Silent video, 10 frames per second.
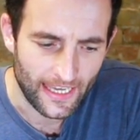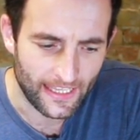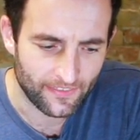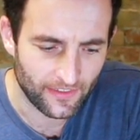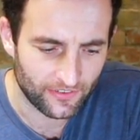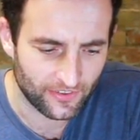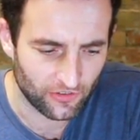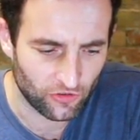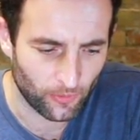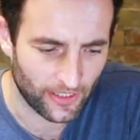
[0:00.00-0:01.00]
in this
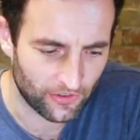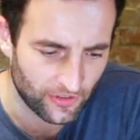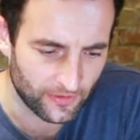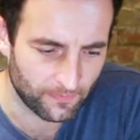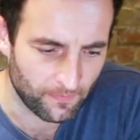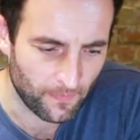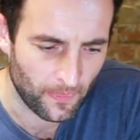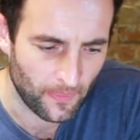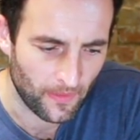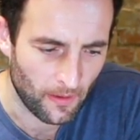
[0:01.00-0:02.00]
situation
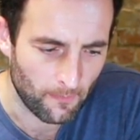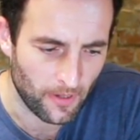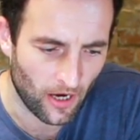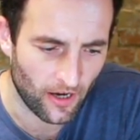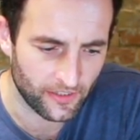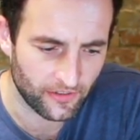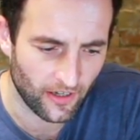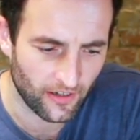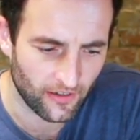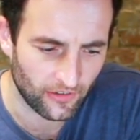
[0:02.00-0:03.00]
behind
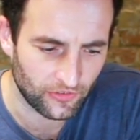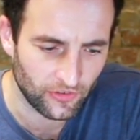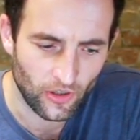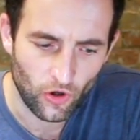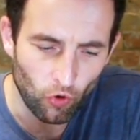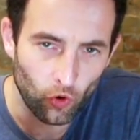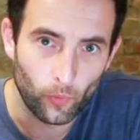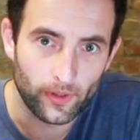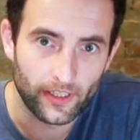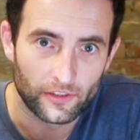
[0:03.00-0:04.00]
cars, all
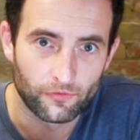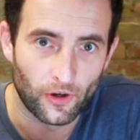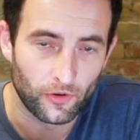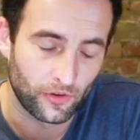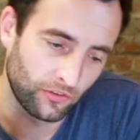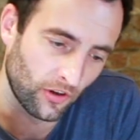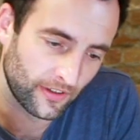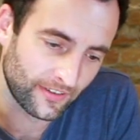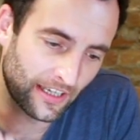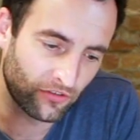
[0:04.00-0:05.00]
we need to focus on
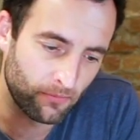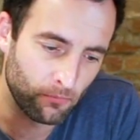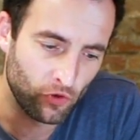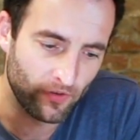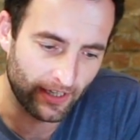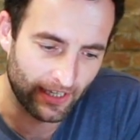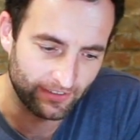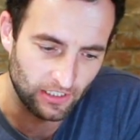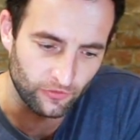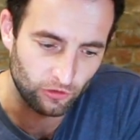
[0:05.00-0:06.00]
is actually moving
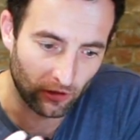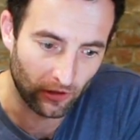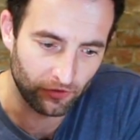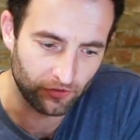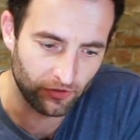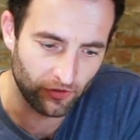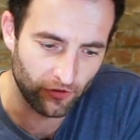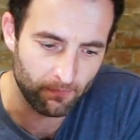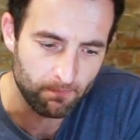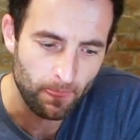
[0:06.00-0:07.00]
ourselves closer to
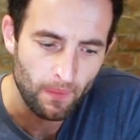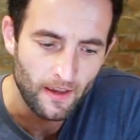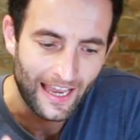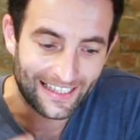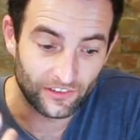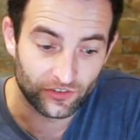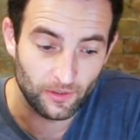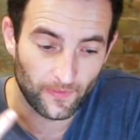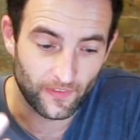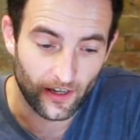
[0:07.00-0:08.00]
them. And it's
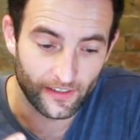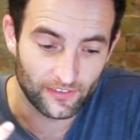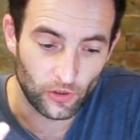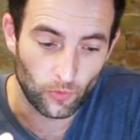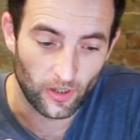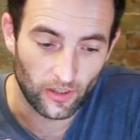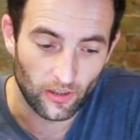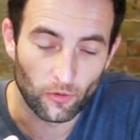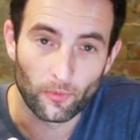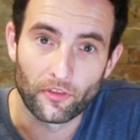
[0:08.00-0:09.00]
something that I see quite a
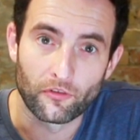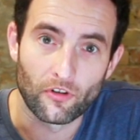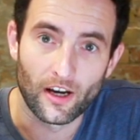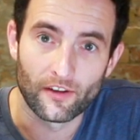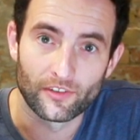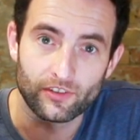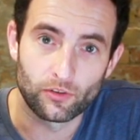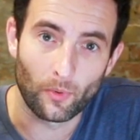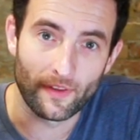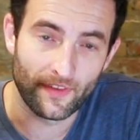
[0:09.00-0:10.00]
lot with drivers,
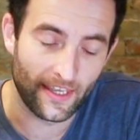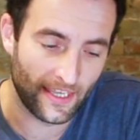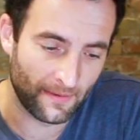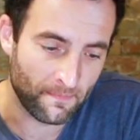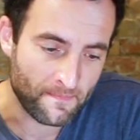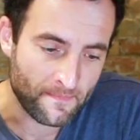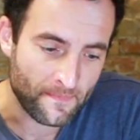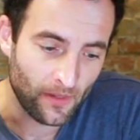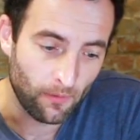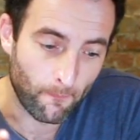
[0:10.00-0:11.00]
is when they're
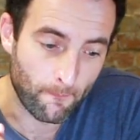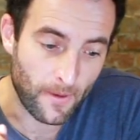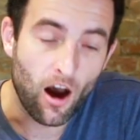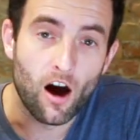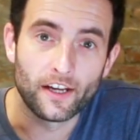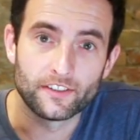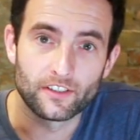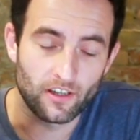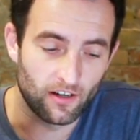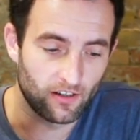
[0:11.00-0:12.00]
behind
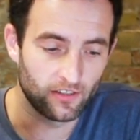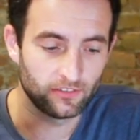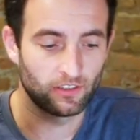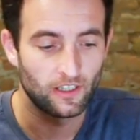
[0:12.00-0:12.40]
the car